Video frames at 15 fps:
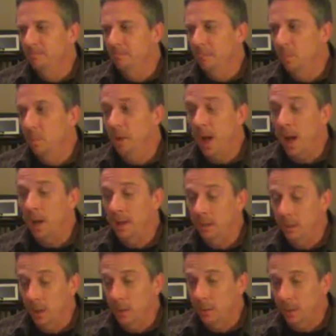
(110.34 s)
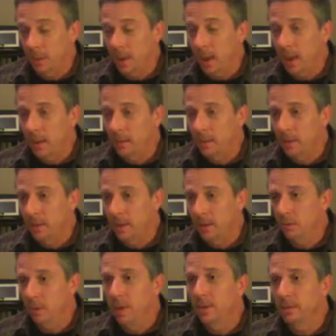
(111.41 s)
We highly recommend that. It's a
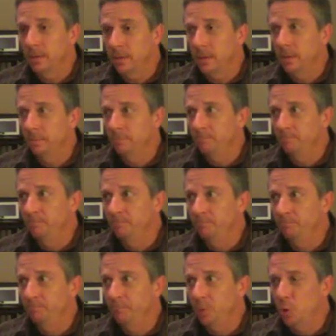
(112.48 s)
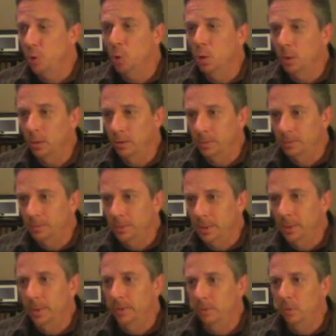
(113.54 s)
great tool
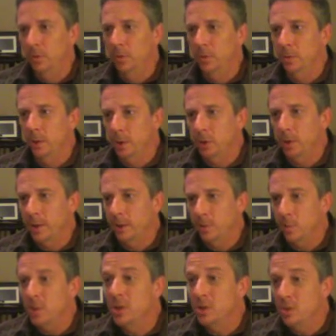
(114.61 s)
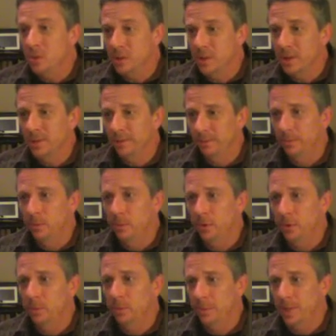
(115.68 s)
for you, a great resource for you.
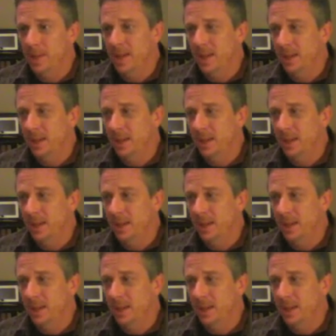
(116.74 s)
Is